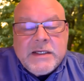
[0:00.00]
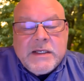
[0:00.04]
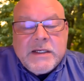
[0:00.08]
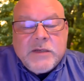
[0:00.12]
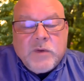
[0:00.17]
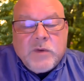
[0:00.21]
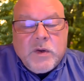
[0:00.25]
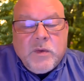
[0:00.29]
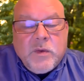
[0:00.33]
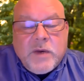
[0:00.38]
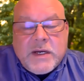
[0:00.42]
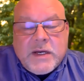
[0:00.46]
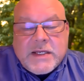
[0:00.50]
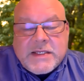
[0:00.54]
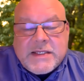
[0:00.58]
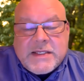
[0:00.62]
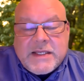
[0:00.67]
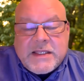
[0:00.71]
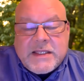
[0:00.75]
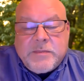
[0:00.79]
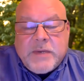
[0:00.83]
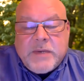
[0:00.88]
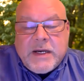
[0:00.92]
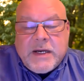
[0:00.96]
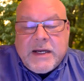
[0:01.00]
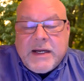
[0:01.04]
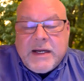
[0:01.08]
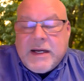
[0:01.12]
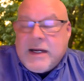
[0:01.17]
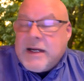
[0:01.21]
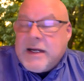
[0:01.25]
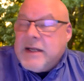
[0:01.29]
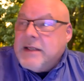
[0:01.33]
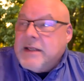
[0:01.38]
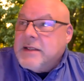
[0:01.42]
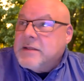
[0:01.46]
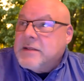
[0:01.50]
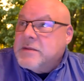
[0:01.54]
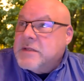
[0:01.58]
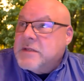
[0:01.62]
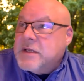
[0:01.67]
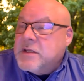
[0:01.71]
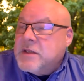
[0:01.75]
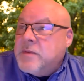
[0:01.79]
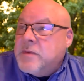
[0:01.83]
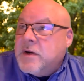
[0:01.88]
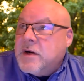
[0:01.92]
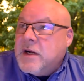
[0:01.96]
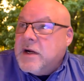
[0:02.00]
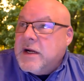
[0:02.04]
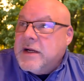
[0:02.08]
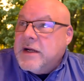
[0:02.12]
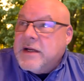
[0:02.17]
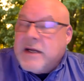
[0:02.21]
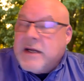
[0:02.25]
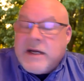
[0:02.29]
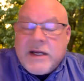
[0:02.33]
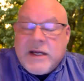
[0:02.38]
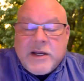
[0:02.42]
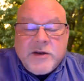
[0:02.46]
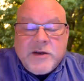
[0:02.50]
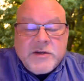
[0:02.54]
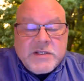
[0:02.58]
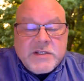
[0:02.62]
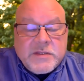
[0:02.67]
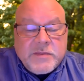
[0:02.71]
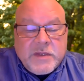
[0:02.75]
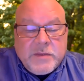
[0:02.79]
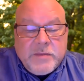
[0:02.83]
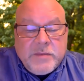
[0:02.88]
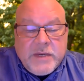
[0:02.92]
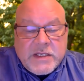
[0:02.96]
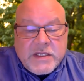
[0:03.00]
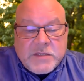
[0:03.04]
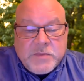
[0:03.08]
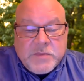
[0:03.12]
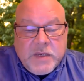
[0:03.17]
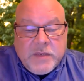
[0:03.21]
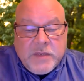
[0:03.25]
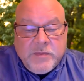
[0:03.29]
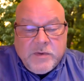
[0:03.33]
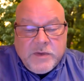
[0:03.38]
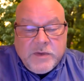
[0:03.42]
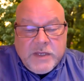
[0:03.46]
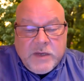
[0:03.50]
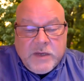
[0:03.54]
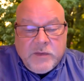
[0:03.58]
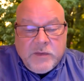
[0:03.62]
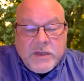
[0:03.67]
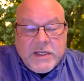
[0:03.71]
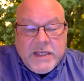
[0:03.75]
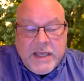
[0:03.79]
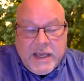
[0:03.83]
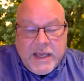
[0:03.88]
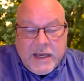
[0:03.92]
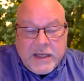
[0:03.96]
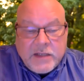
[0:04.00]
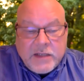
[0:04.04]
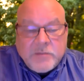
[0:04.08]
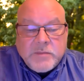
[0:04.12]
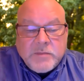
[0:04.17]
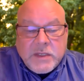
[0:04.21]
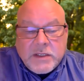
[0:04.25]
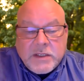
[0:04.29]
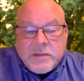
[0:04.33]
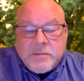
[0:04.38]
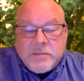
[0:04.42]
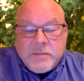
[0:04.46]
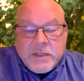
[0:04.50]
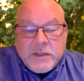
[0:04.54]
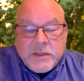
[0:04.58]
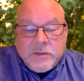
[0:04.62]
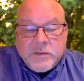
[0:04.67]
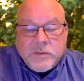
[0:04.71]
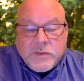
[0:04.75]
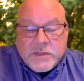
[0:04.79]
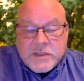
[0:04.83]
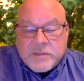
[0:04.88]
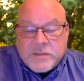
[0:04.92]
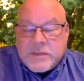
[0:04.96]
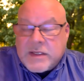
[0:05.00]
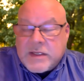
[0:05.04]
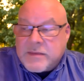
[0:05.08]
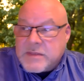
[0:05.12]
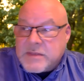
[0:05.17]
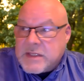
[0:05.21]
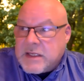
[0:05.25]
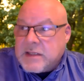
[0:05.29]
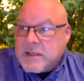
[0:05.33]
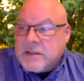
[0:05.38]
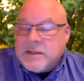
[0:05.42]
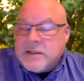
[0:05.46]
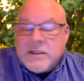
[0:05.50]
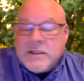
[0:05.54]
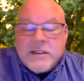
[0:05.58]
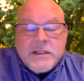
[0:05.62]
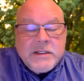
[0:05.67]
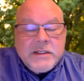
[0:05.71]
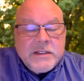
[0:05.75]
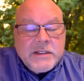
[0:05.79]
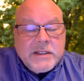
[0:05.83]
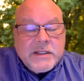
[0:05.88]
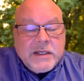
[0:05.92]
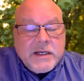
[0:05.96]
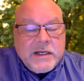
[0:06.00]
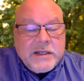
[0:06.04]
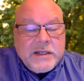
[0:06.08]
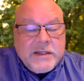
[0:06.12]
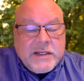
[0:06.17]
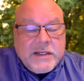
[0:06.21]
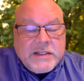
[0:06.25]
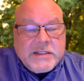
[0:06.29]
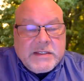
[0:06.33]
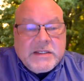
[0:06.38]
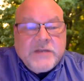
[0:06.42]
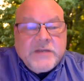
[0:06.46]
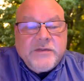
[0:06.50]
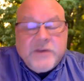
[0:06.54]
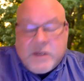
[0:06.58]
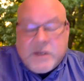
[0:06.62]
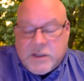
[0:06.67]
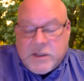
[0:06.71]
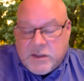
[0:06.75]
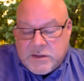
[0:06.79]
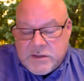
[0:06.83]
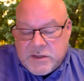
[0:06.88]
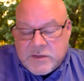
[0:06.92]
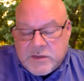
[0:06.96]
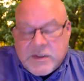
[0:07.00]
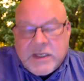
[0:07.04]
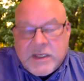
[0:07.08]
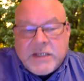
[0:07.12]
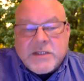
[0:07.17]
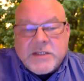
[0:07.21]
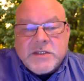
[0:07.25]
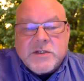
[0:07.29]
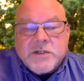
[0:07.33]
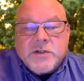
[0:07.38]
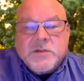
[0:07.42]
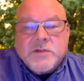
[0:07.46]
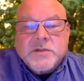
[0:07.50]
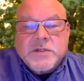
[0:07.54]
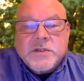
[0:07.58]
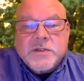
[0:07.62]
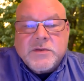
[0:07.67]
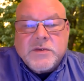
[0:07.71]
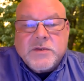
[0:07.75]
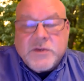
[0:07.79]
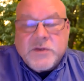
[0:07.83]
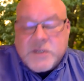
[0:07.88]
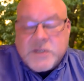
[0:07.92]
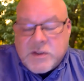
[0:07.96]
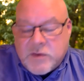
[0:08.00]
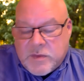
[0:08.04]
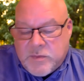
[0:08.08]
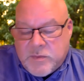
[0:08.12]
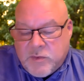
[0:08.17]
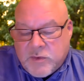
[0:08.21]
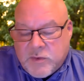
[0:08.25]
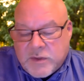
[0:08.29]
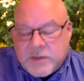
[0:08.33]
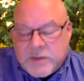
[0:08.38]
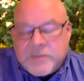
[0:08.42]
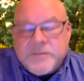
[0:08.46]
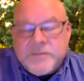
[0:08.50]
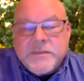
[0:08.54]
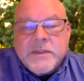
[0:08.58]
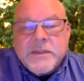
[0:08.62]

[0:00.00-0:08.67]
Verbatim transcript: We want to set the bar high, set the bar high to hire some of the best people that we can, but but sometimes that uh, that's difficult. Okay, so so those are important